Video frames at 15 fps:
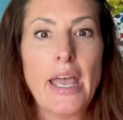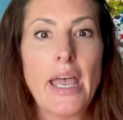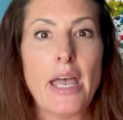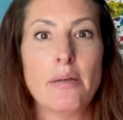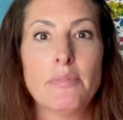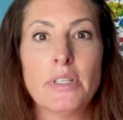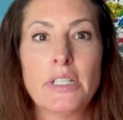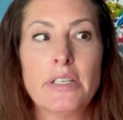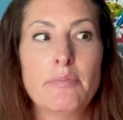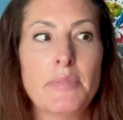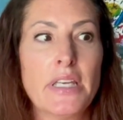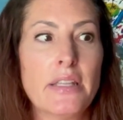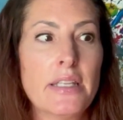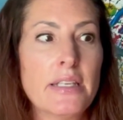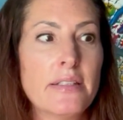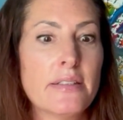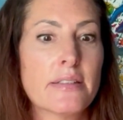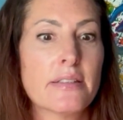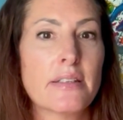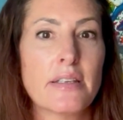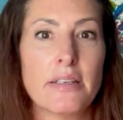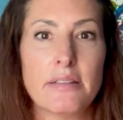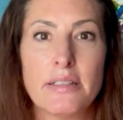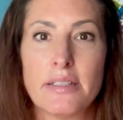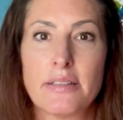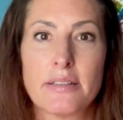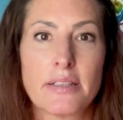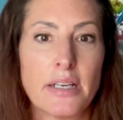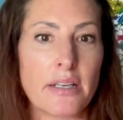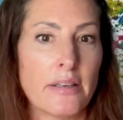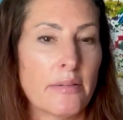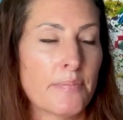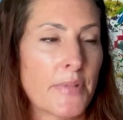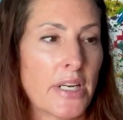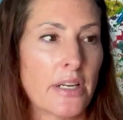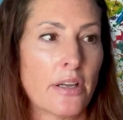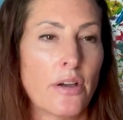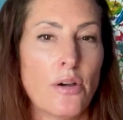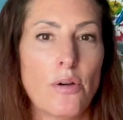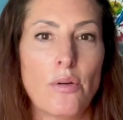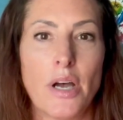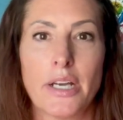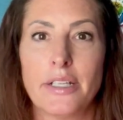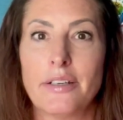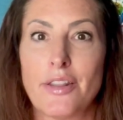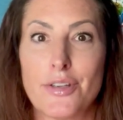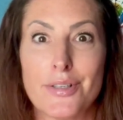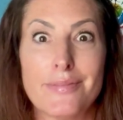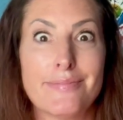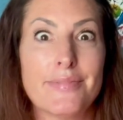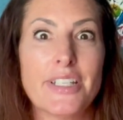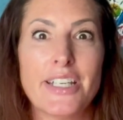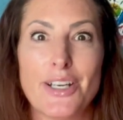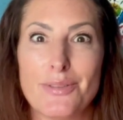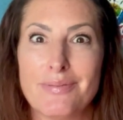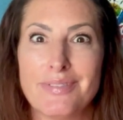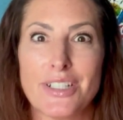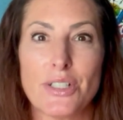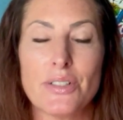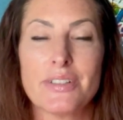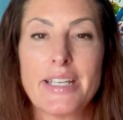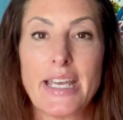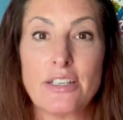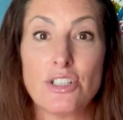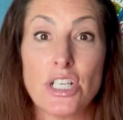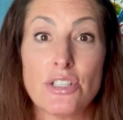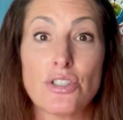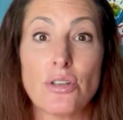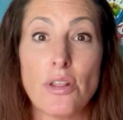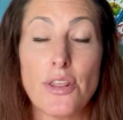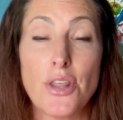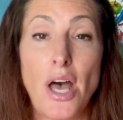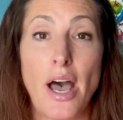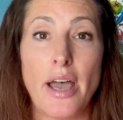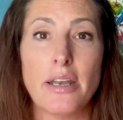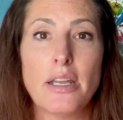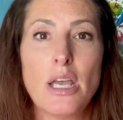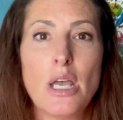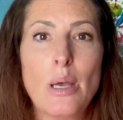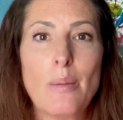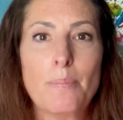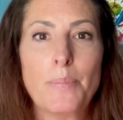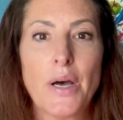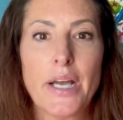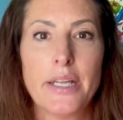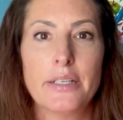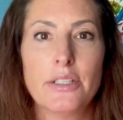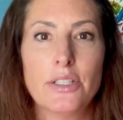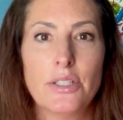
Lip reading: And believe me, I'm gonna go on another, little tangential thought, but